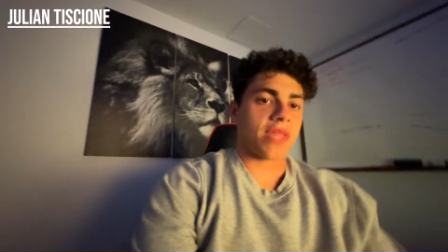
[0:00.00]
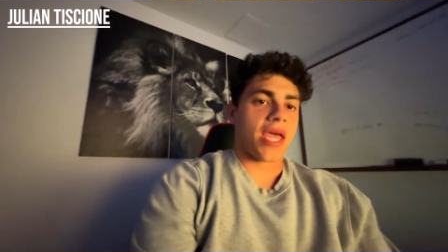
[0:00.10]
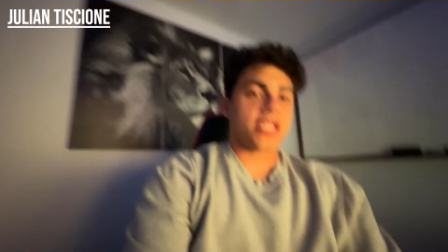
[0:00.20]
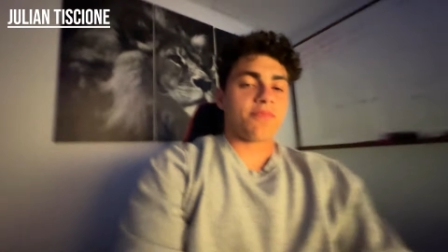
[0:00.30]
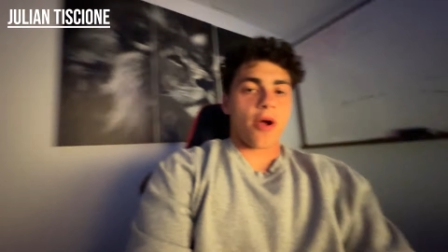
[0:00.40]

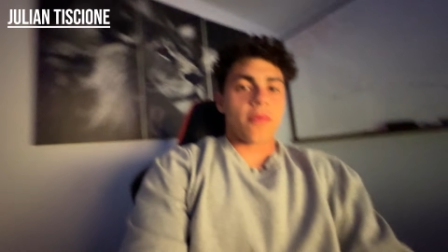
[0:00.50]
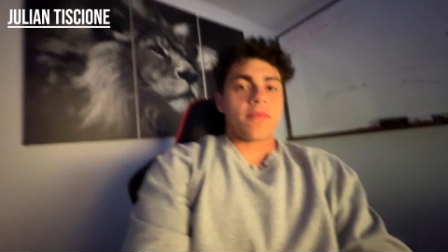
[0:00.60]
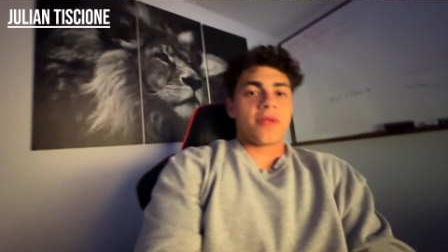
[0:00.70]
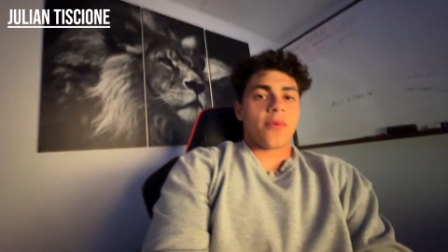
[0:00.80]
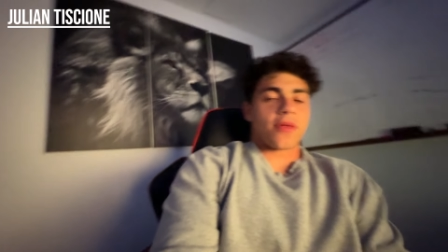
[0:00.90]
It's
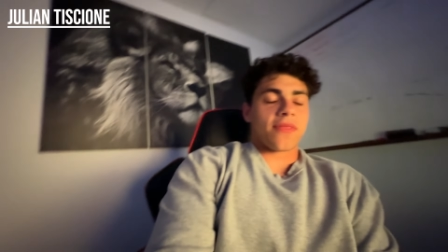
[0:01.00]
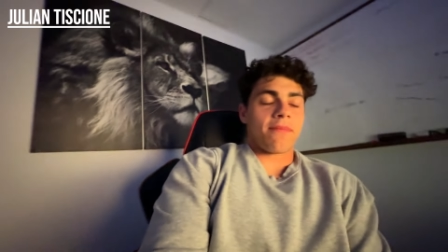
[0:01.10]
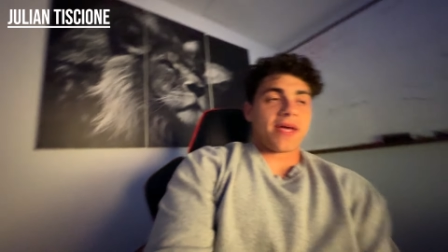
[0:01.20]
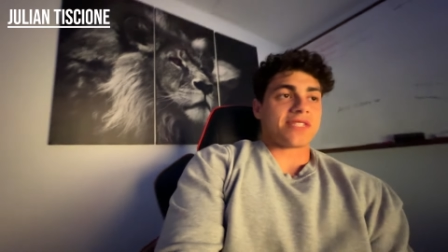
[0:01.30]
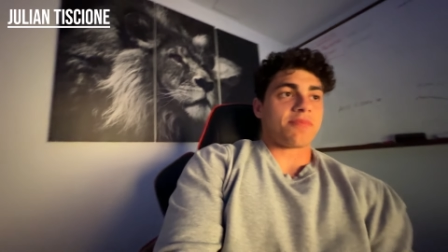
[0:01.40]
probably one of the
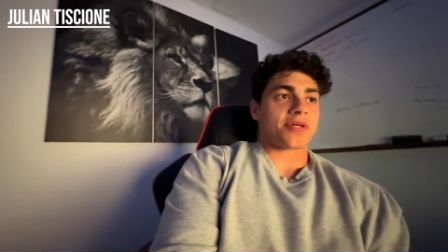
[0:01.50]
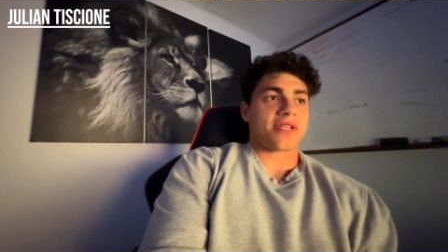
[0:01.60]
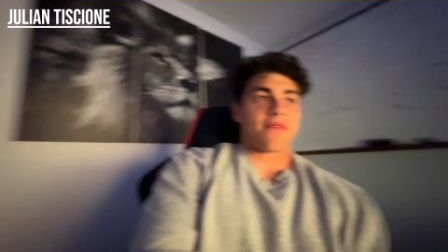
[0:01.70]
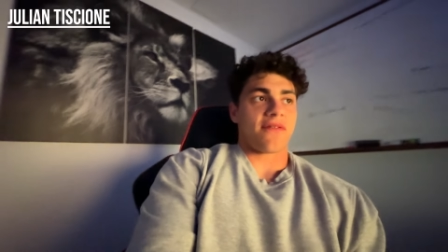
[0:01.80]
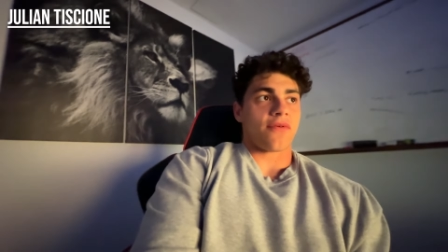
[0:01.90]
best books
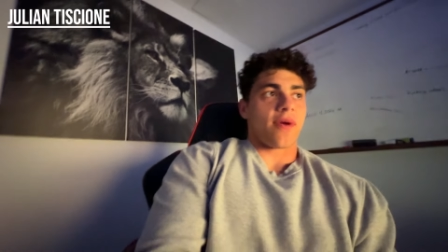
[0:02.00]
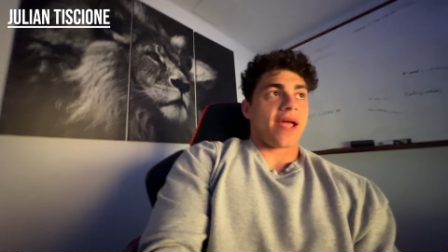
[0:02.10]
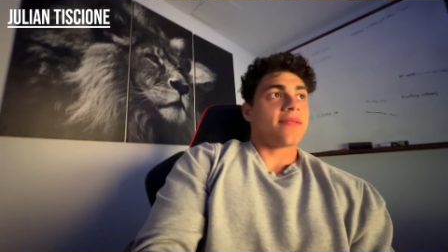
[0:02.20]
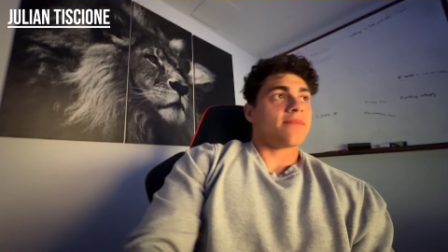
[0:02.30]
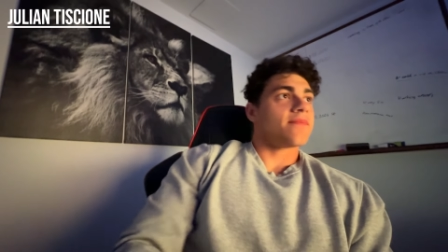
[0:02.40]
I've ever
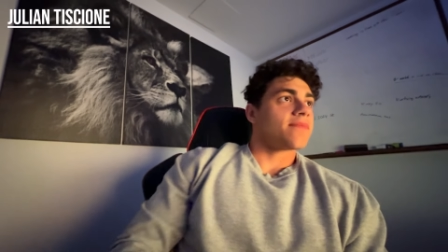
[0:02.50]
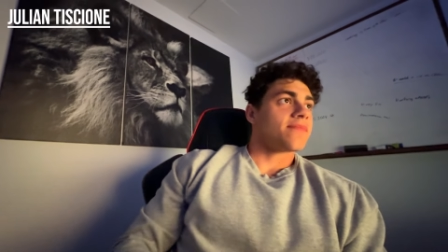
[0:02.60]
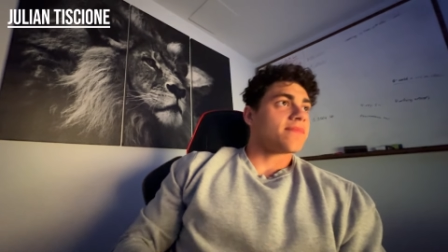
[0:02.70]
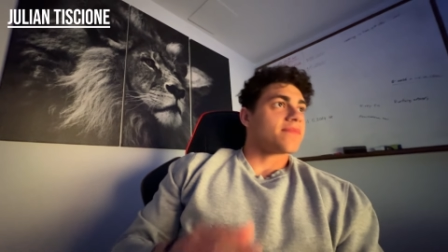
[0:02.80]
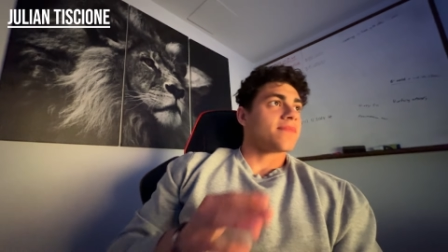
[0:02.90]
read.
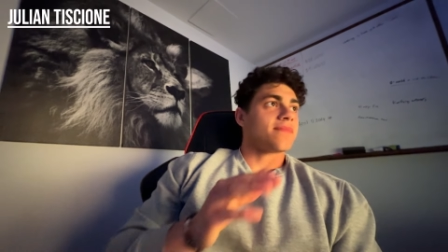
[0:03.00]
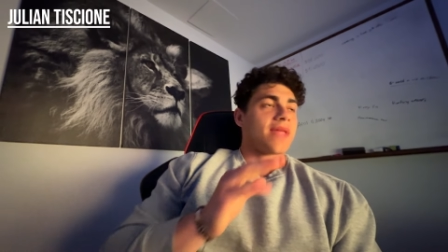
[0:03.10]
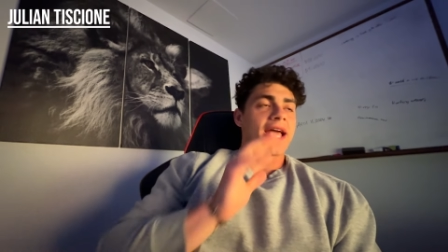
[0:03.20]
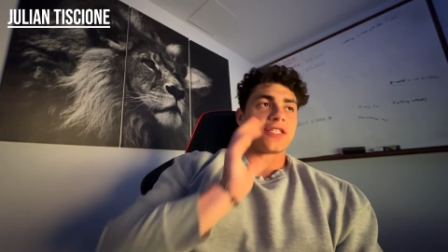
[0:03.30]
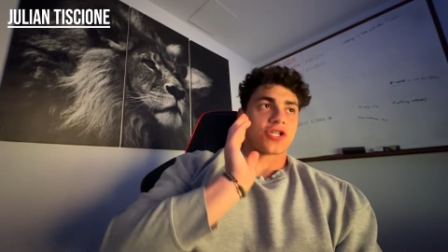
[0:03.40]

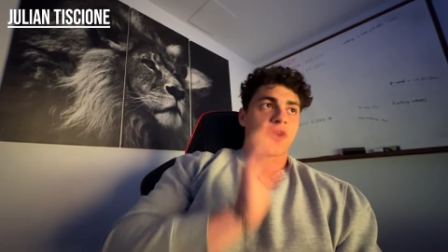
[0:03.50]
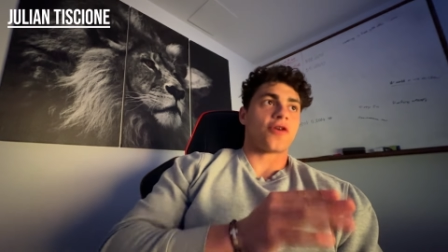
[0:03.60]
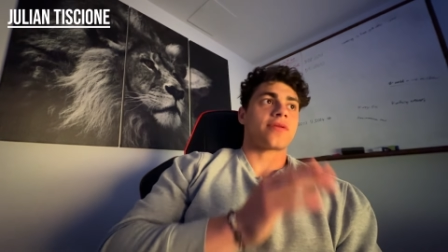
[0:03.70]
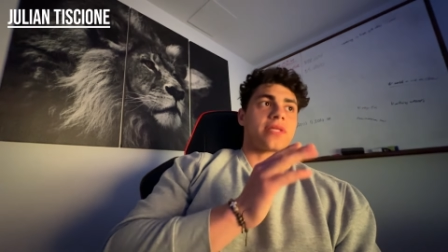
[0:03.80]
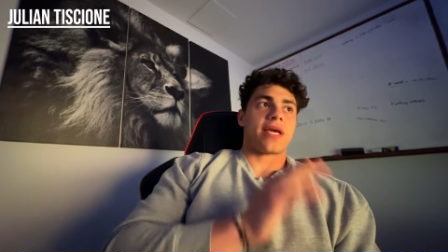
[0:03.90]
And it's
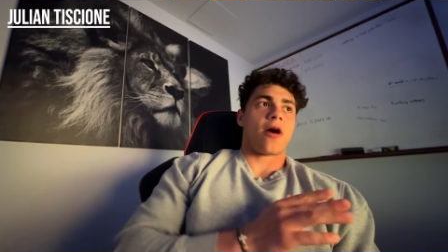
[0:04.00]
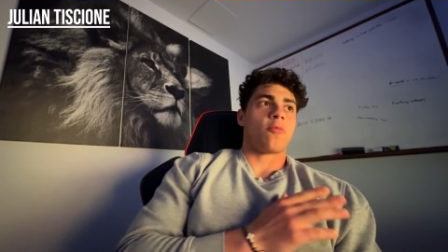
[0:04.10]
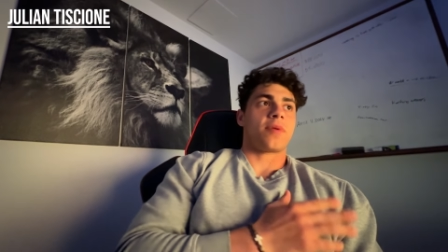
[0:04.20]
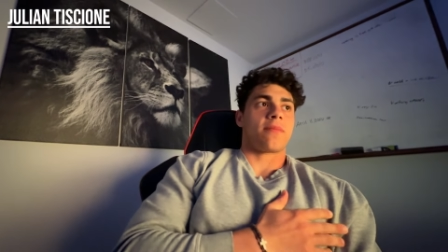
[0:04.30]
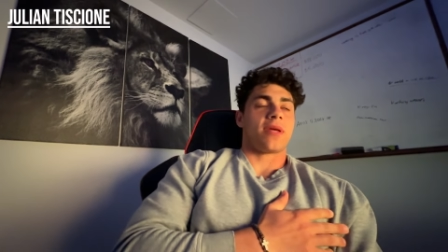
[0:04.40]
currently
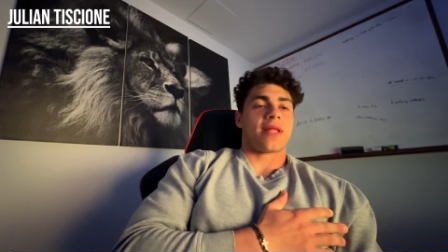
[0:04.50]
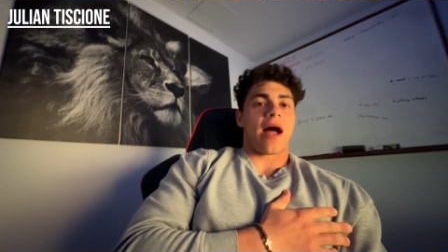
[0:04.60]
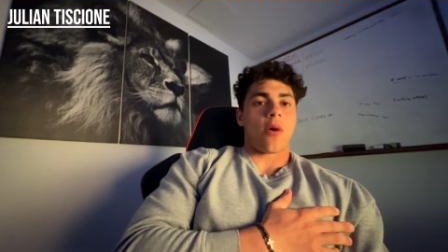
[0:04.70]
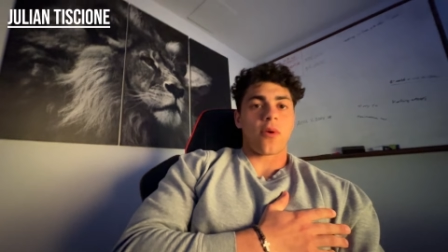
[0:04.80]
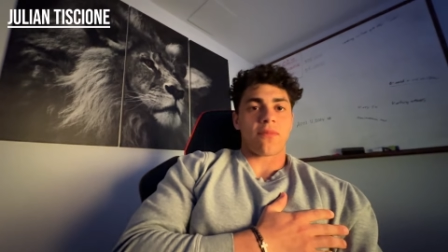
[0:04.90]
helping me
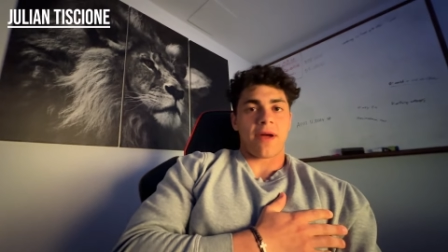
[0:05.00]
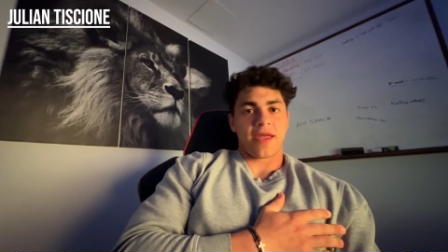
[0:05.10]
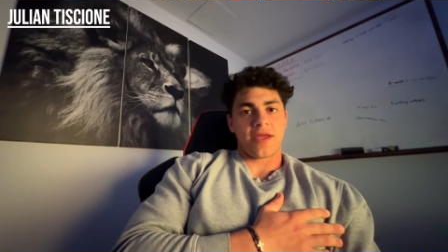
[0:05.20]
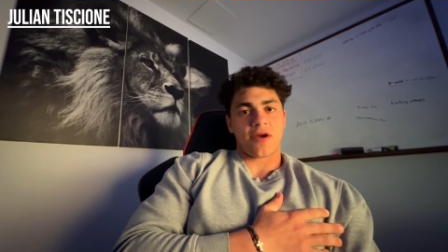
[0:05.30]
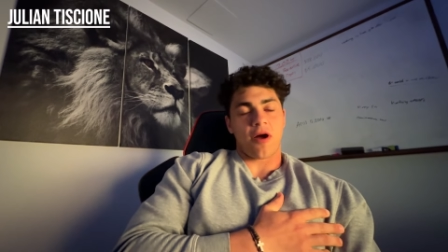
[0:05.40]
now with my
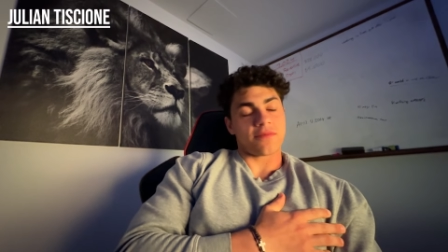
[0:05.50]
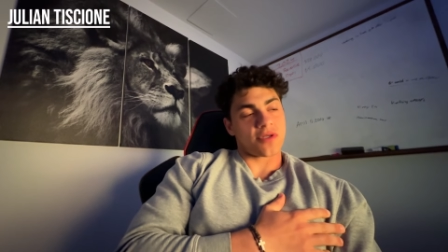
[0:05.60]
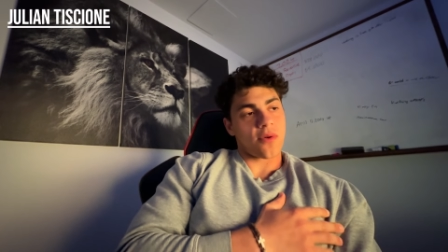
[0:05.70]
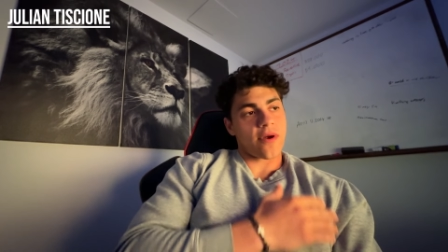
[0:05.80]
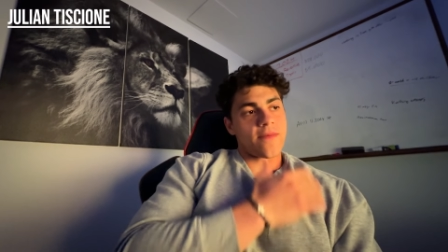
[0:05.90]
ecom
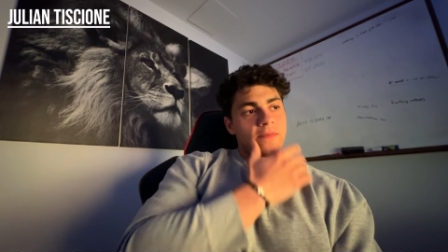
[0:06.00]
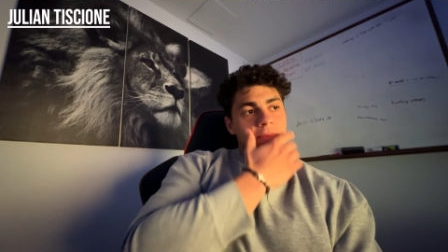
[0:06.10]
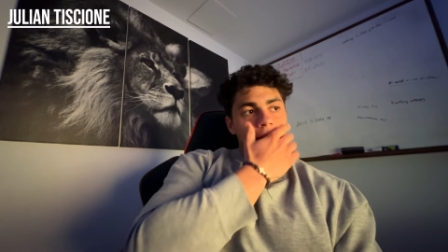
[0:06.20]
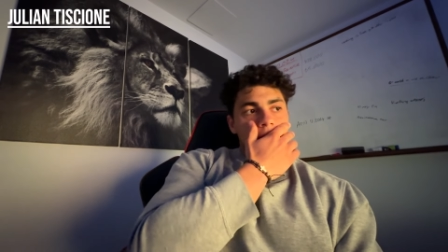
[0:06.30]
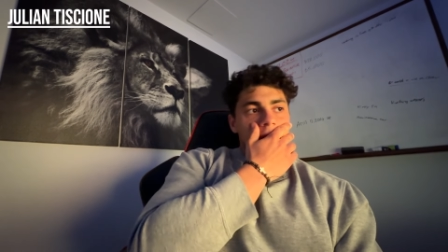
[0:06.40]
store.
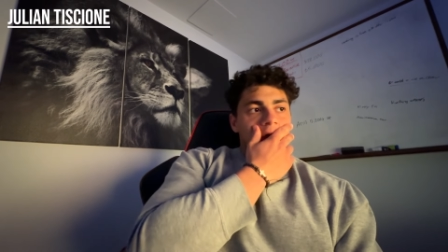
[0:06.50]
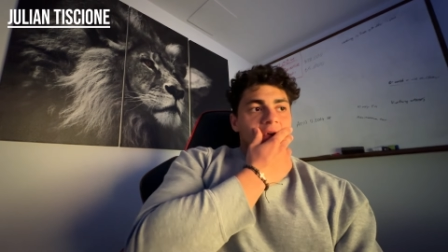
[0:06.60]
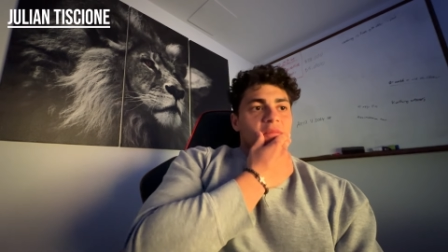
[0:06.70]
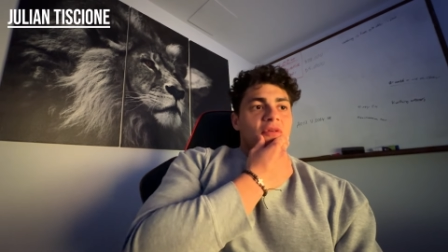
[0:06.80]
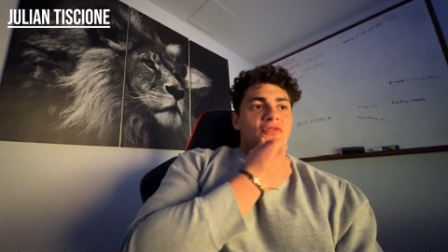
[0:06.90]

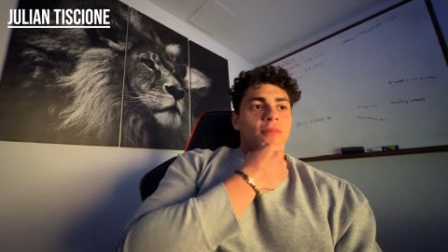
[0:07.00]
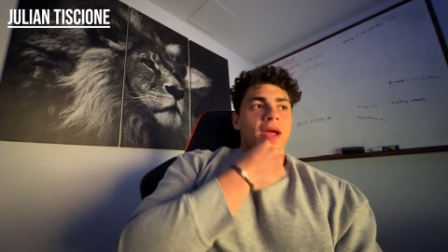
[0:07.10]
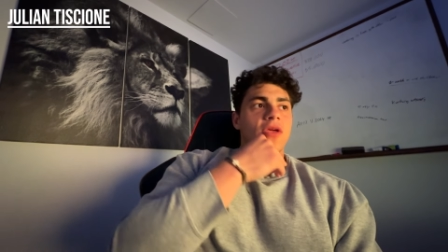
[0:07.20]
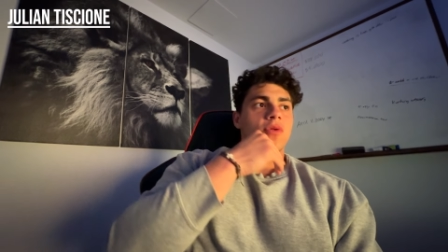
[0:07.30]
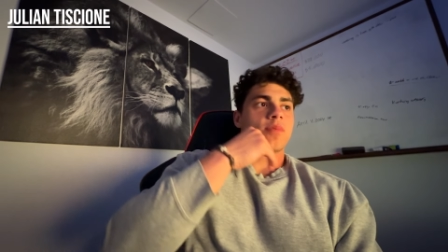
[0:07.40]
But for my
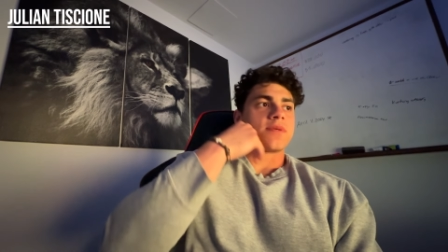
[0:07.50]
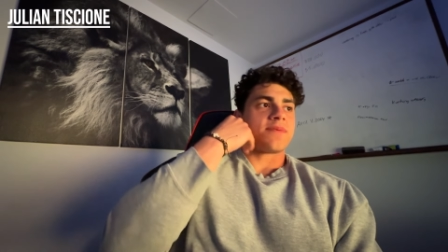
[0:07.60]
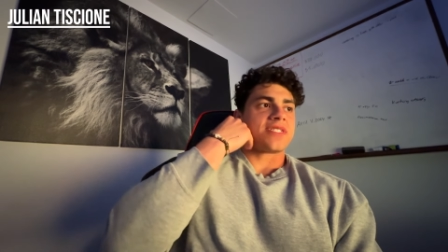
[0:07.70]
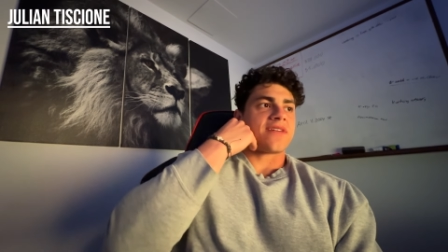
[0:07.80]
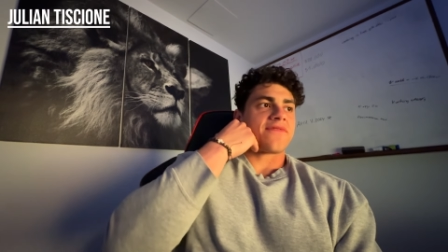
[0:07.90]
YouTube
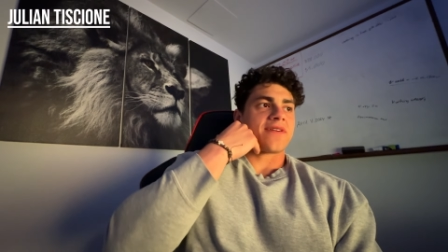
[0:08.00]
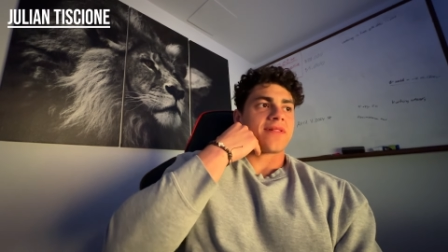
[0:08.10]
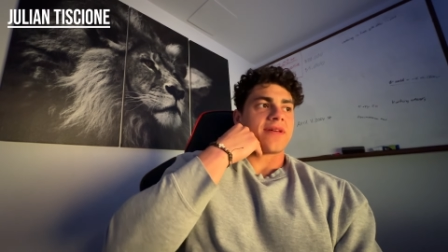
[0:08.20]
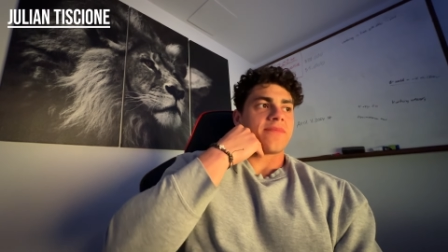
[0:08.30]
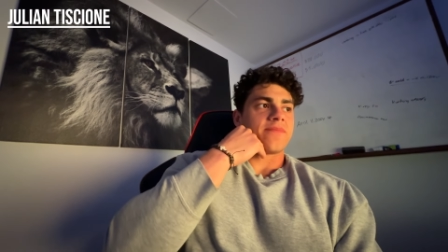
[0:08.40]
specifically,